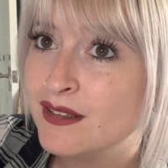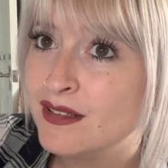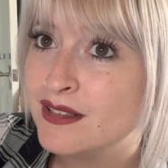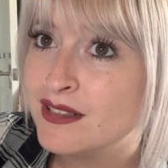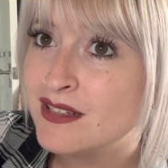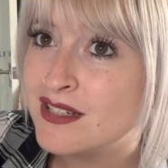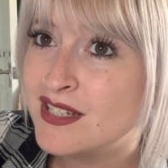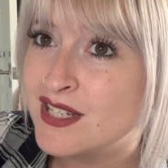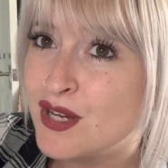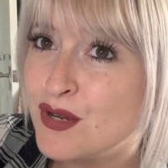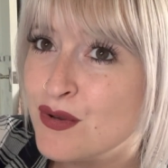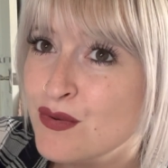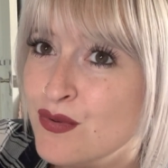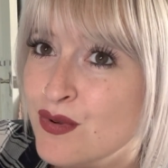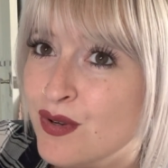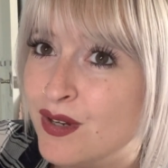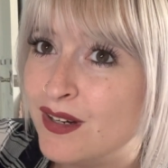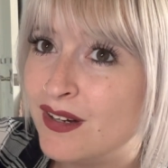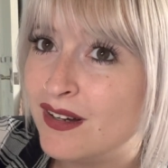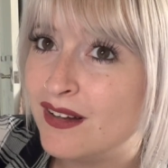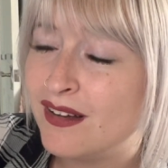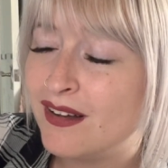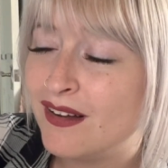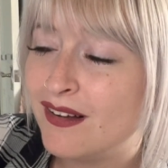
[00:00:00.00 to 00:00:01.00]
So
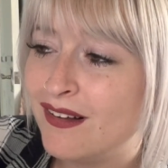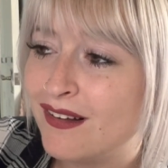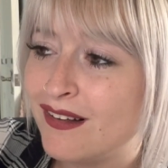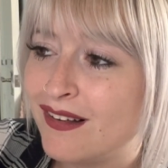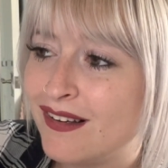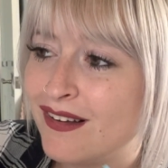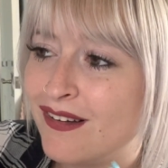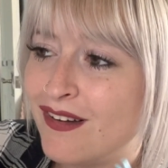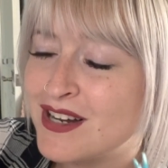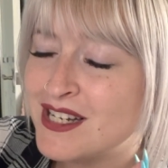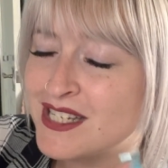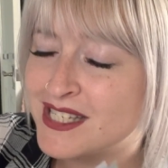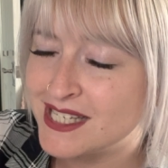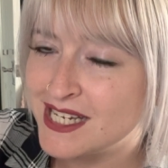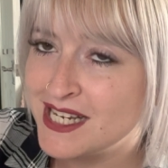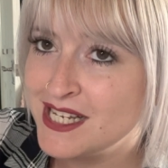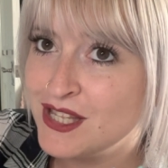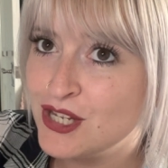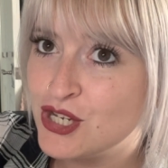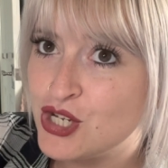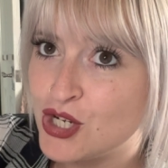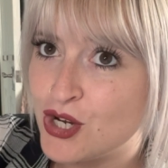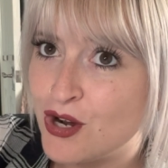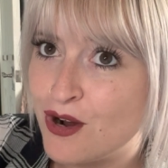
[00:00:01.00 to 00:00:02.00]
I'd seen
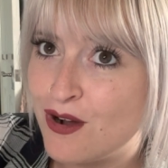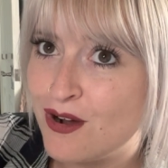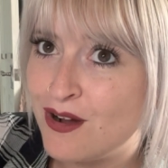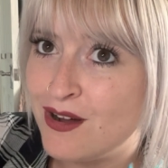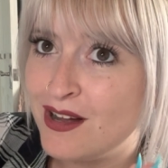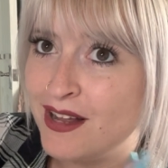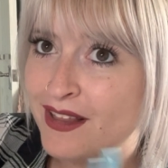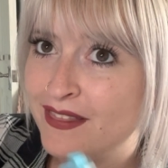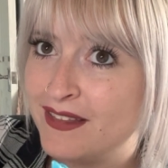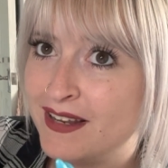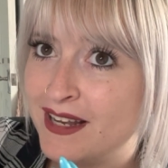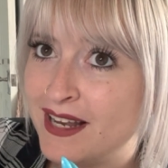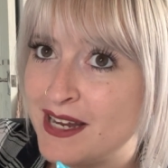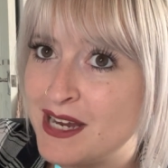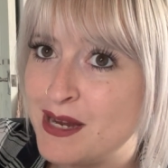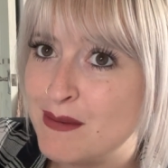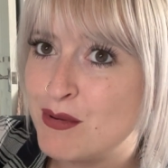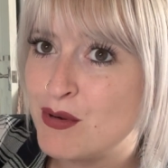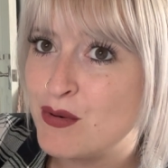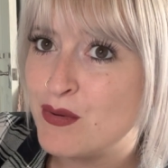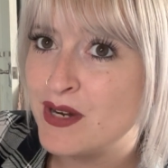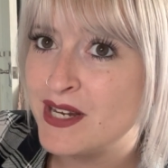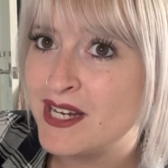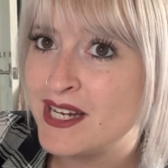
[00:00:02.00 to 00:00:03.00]
the jar and the
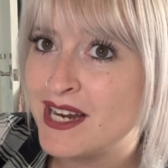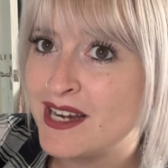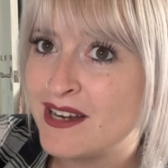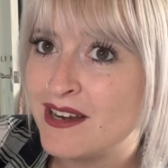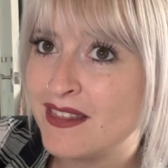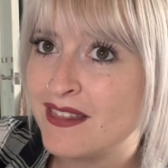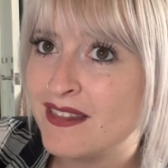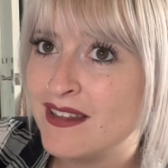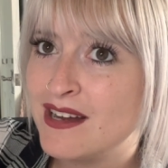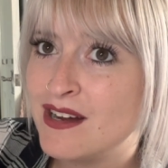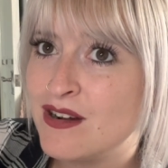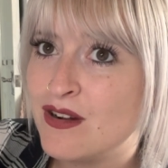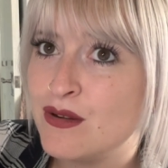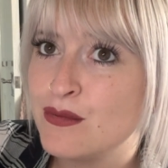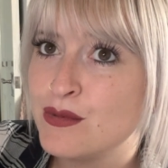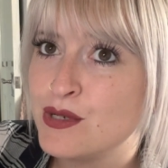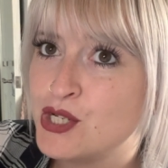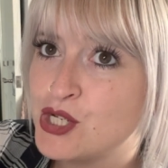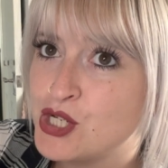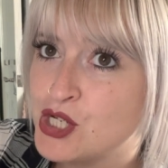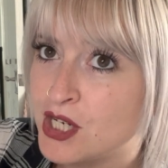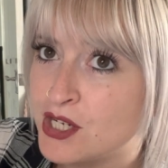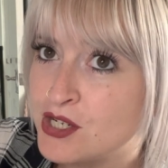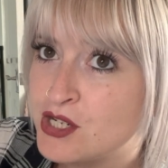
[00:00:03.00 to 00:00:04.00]
label, and again, I think I was
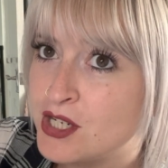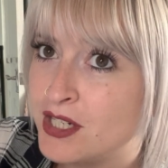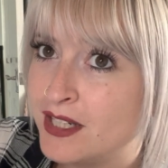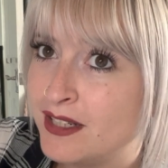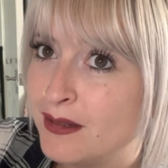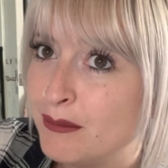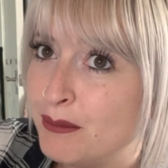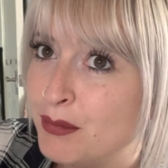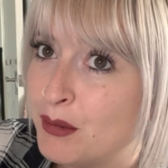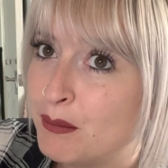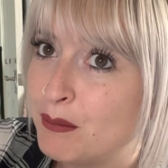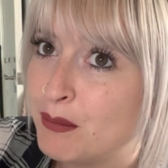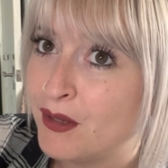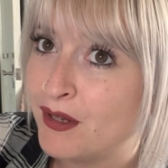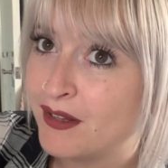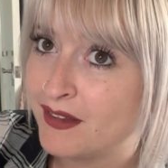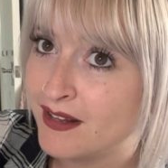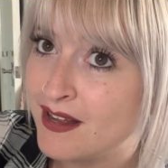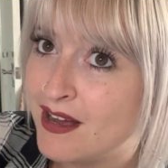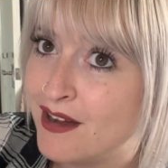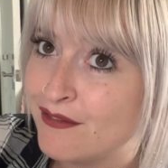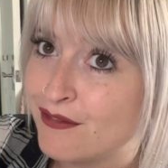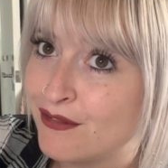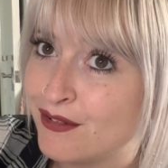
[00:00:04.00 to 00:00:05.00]
judging a book by the
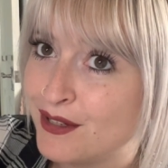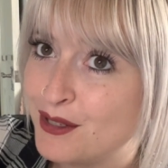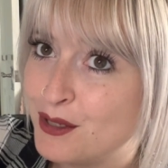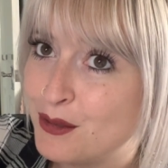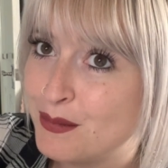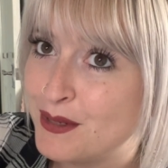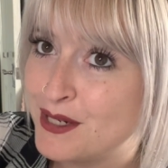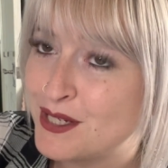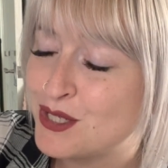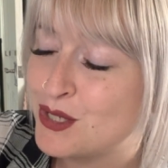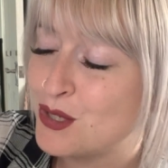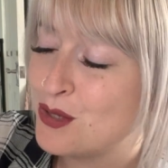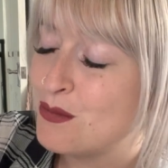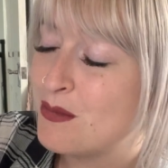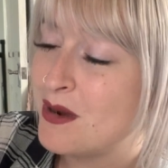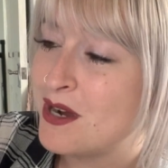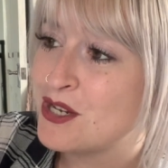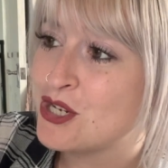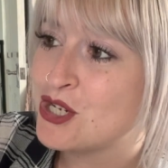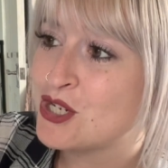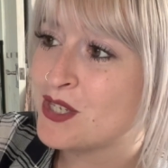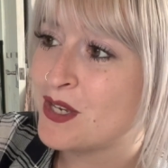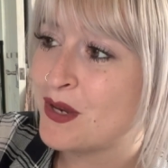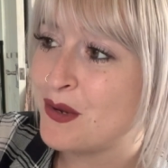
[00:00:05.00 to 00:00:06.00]
cover a little bit too
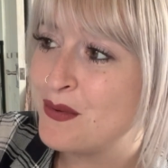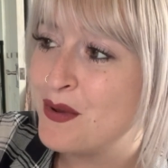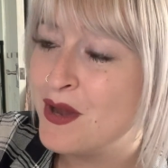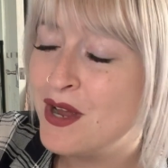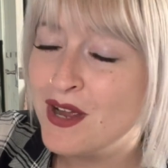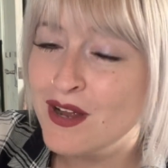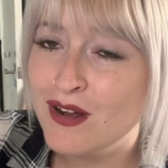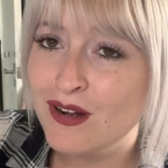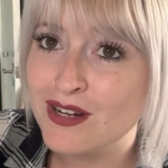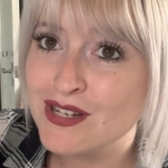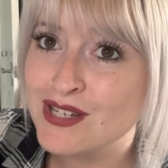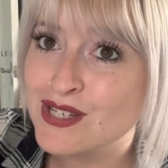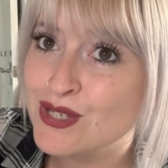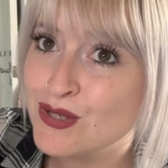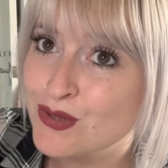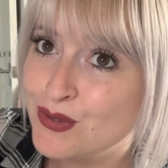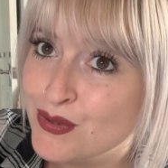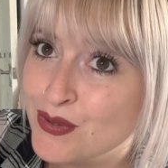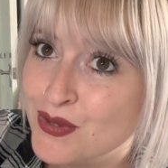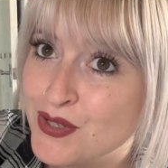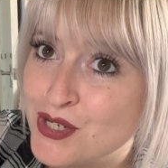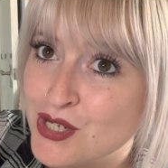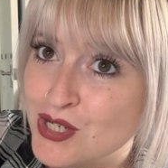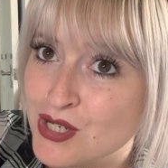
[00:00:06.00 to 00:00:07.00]
much. So I saw
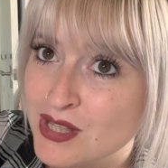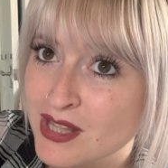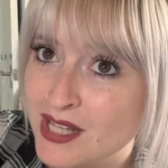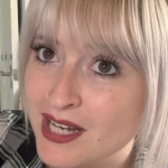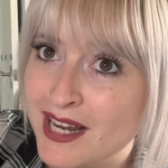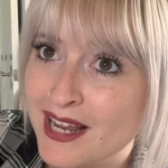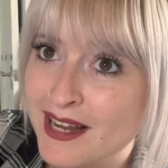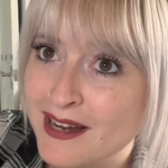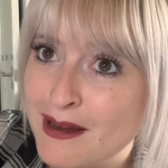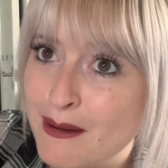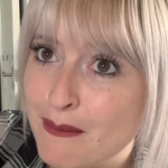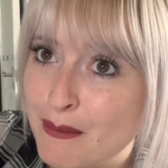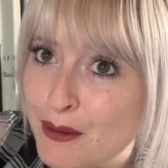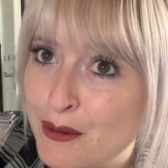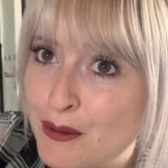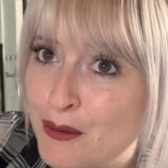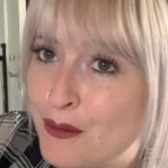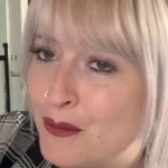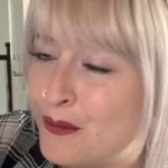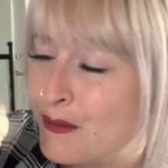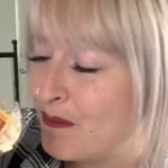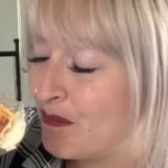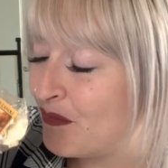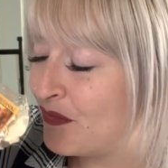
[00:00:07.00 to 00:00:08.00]
the
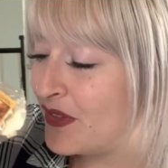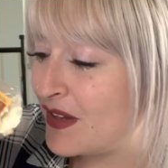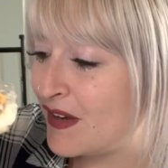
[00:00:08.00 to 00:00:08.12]
label.